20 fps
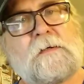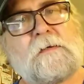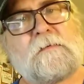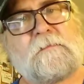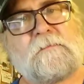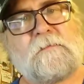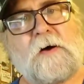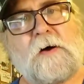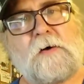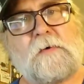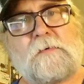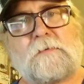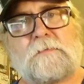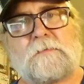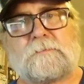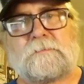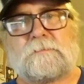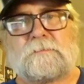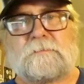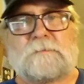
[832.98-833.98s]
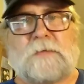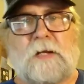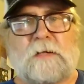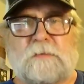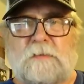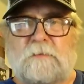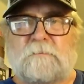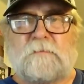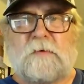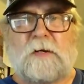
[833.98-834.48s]
phone. I
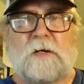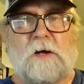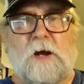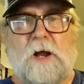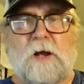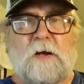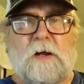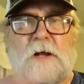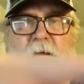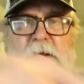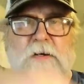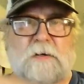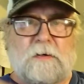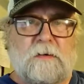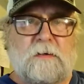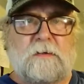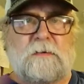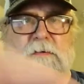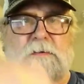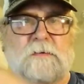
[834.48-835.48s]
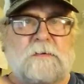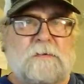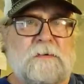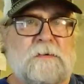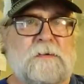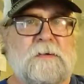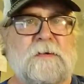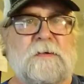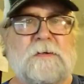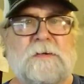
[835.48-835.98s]
couldn't figure out how
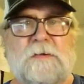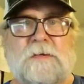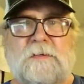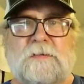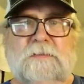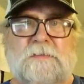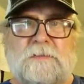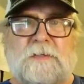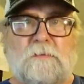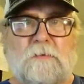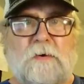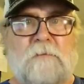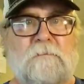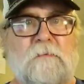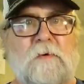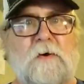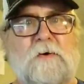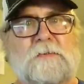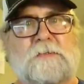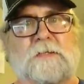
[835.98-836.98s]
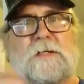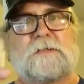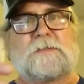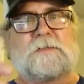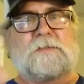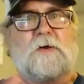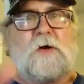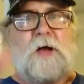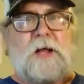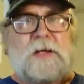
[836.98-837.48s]
to reverse it
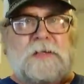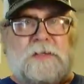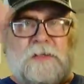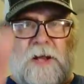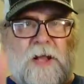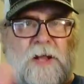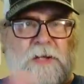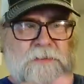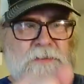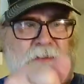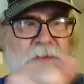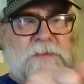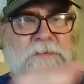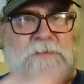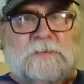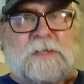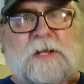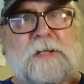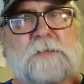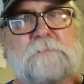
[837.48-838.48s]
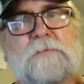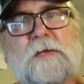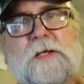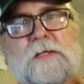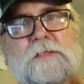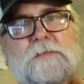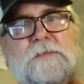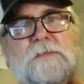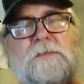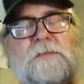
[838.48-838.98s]
so I could actually take
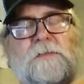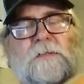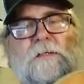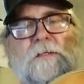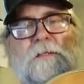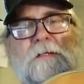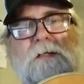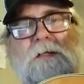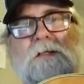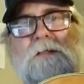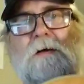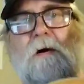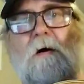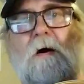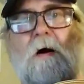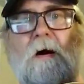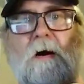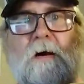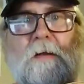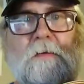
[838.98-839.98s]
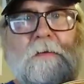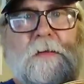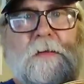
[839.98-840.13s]
pictures of the guitar and